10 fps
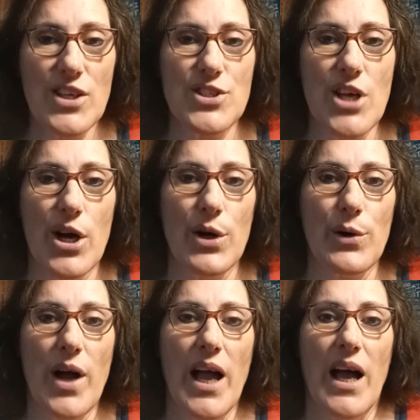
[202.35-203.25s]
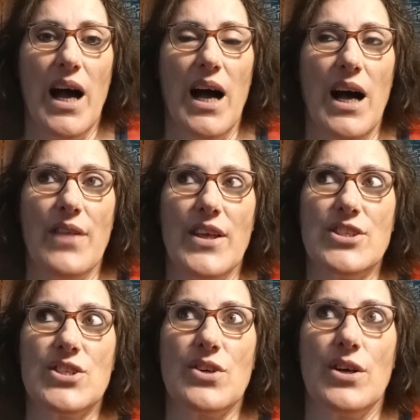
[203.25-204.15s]
So they
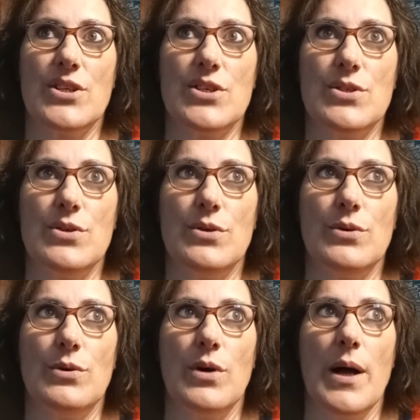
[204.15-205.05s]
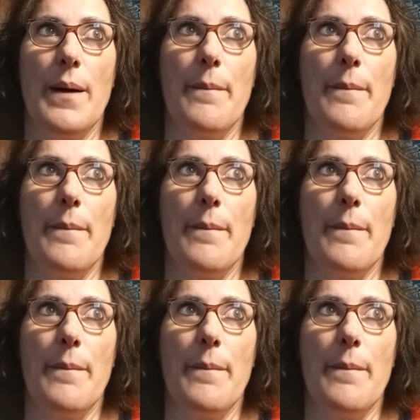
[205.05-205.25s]
just started to do